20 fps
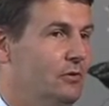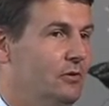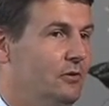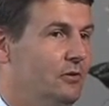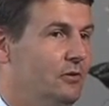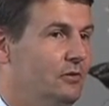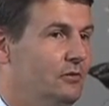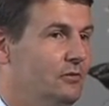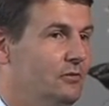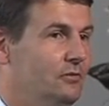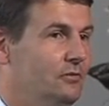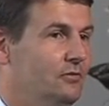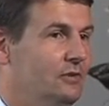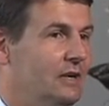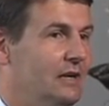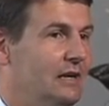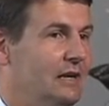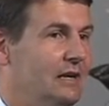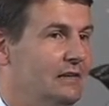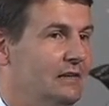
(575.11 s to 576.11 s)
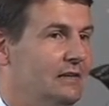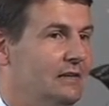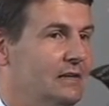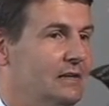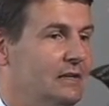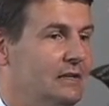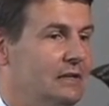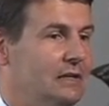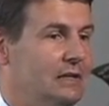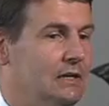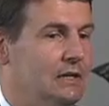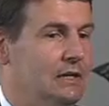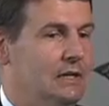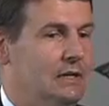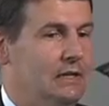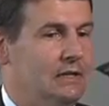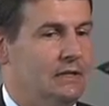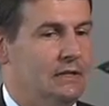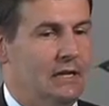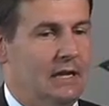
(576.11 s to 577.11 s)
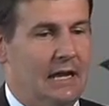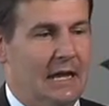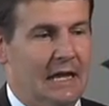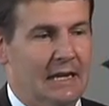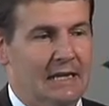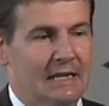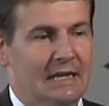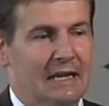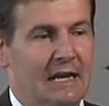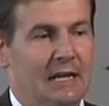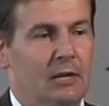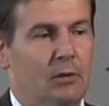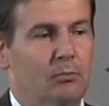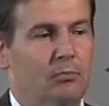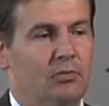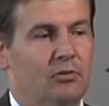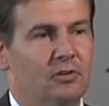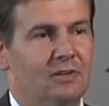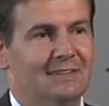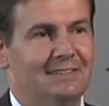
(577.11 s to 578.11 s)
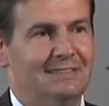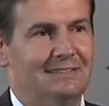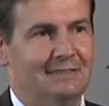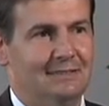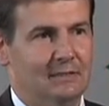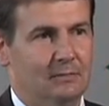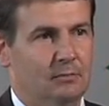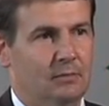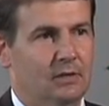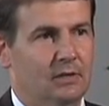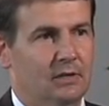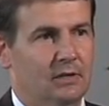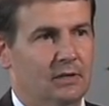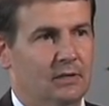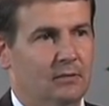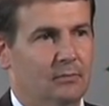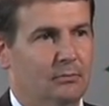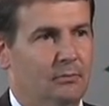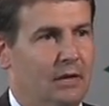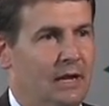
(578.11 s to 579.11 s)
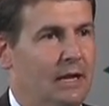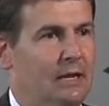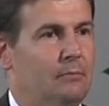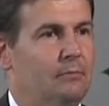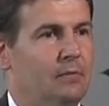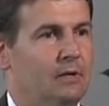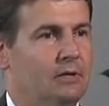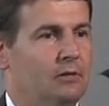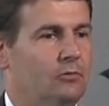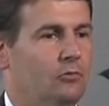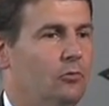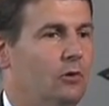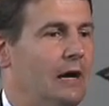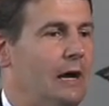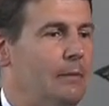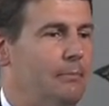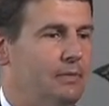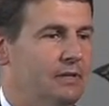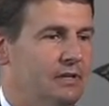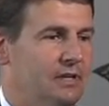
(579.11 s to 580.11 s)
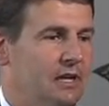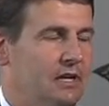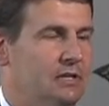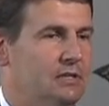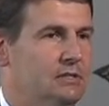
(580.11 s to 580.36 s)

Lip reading: So I think any kind of proximity payment or application,